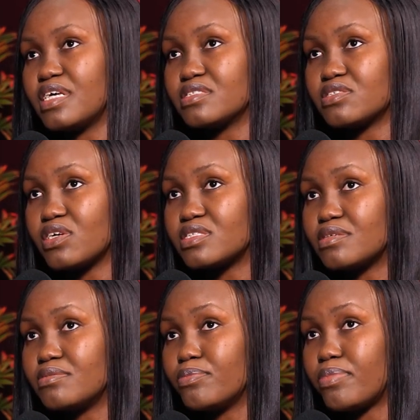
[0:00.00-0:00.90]
there are
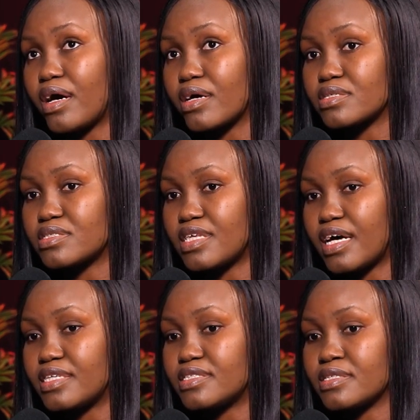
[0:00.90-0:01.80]
certain banks
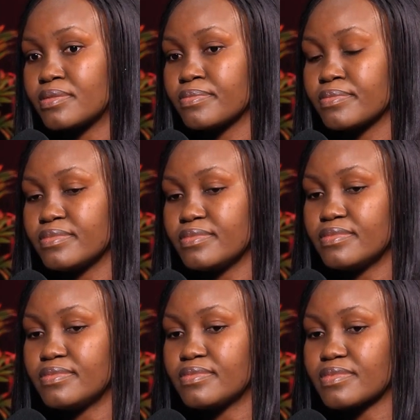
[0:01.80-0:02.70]
that
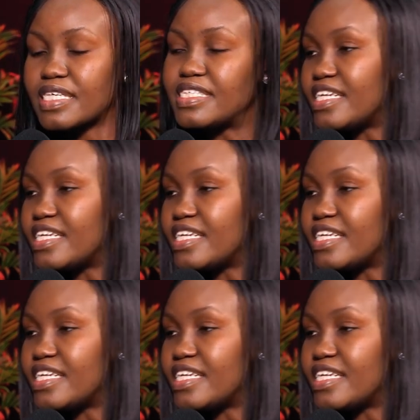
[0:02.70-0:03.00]
they